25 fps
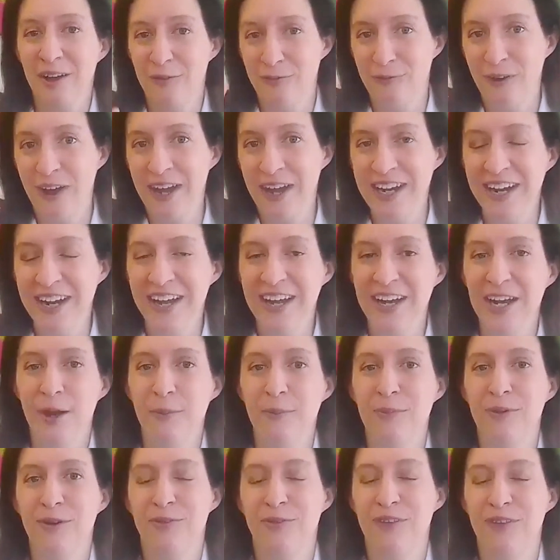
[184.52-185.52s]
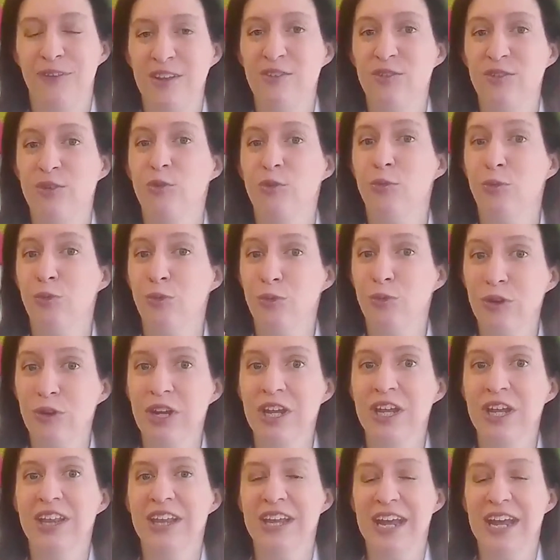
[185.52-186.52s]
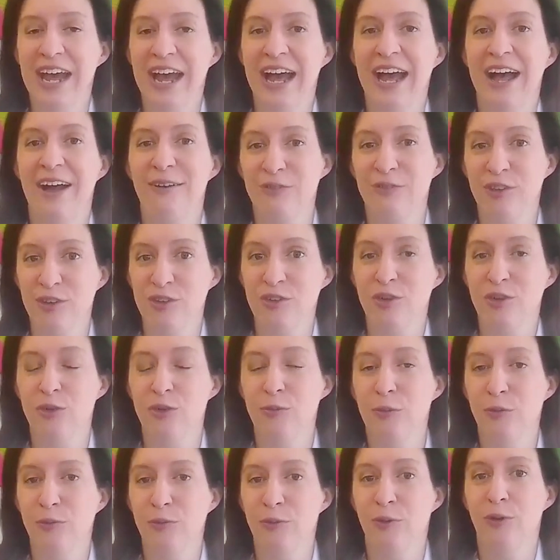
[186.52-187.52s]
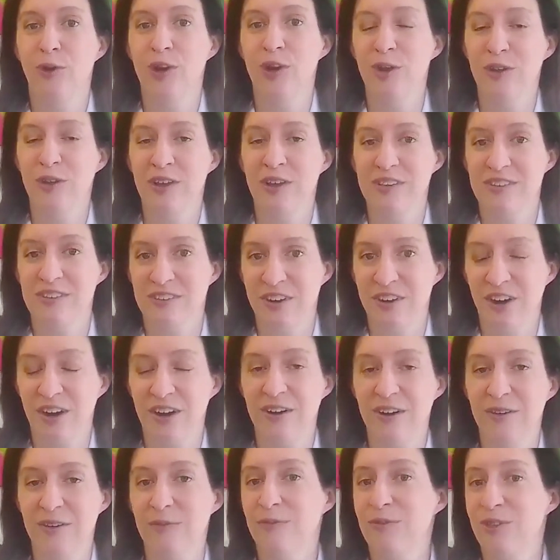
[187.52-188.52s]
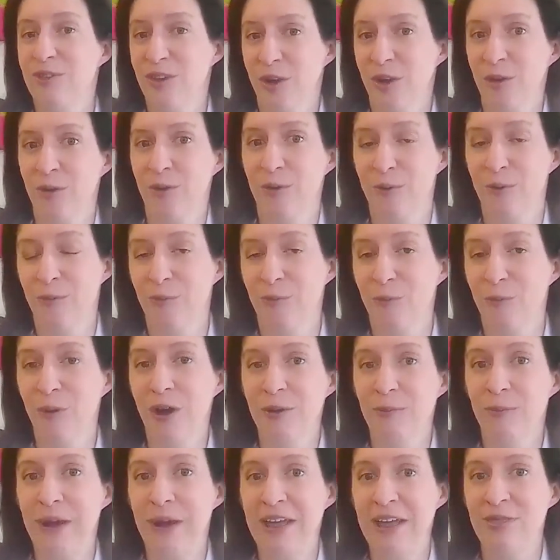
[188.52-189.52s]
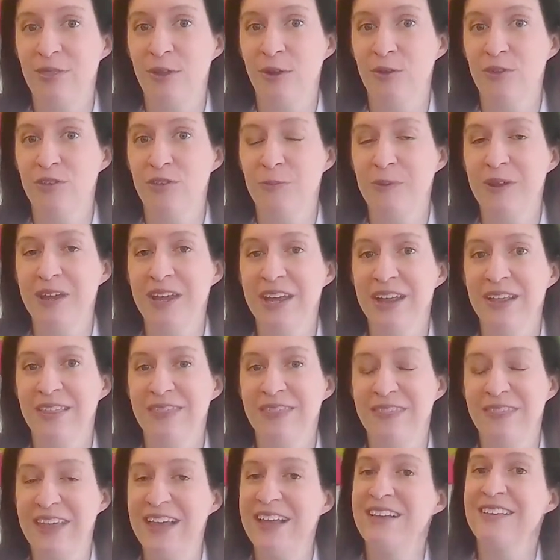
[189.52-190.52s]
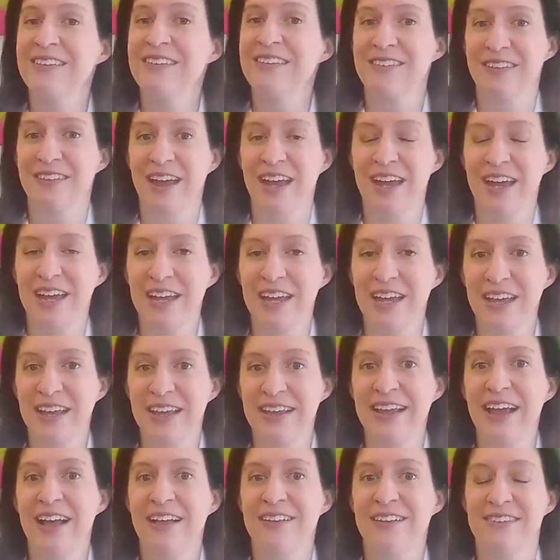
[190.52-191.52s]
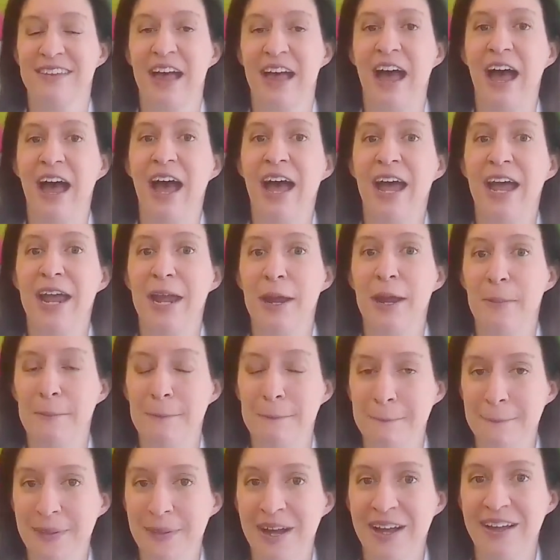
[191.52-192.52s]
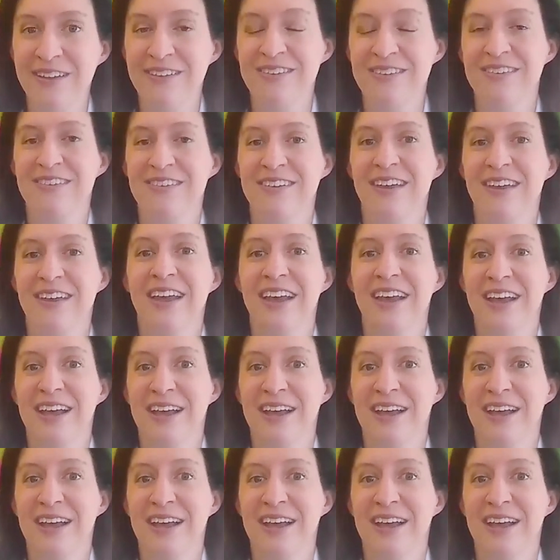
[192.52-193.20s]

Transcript: a finite number of things you really have to do before you can start. So, what might those be? Things like, yes, I must